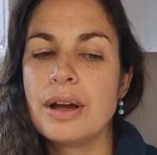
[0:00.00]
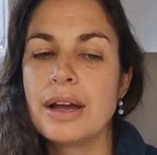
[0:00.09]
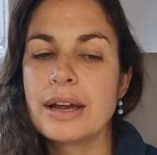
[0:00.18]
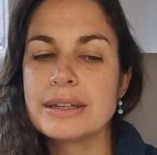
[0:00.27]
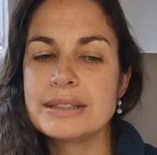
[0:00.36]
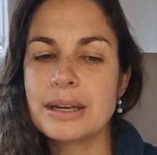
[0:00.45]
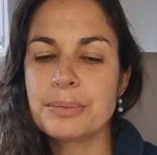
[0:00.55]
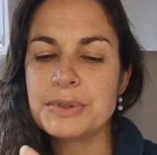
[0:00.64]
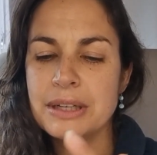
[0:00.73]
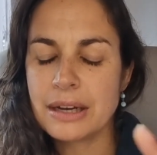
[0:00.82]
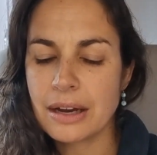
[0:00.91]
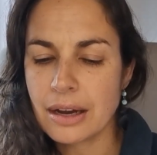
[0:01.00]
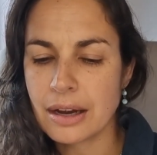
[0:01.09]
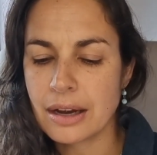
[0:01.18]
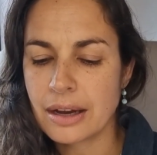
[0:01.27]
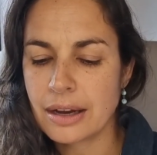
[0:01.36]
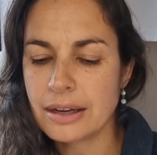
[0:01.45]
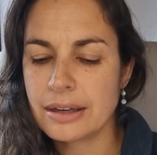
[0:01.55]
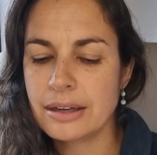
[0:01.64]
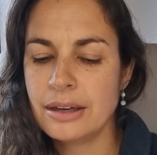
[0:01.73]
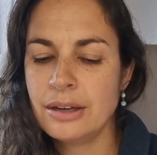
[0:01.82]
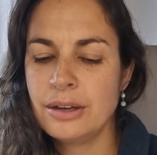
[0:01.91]
accepting
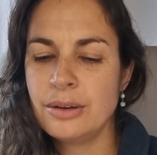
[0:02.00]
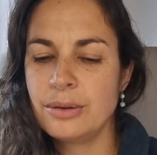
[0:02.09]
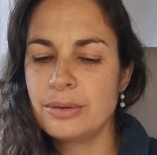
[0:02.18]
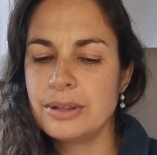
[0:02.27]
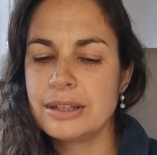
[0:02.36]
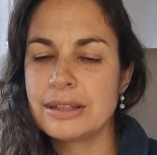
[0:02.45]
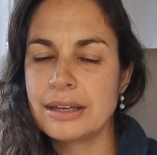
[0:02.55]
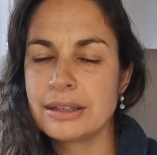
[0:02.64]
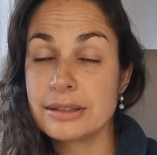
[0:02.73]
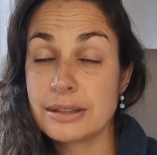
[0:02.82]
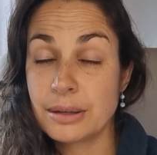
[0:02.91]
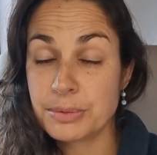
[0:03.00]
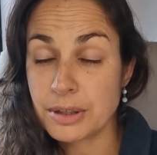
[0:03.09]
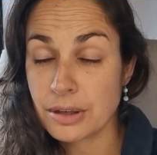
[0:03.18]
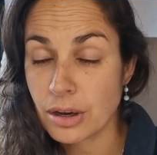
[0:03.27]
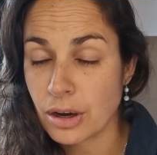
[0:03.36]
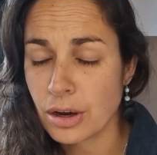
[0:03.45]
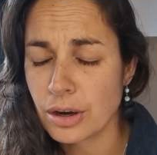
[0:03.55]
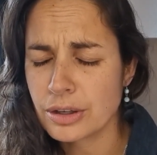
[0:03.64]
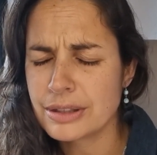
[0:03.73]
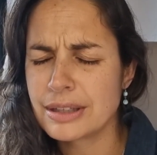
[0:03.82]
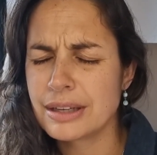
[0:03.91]
that accepting heart,
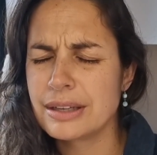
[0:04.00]
the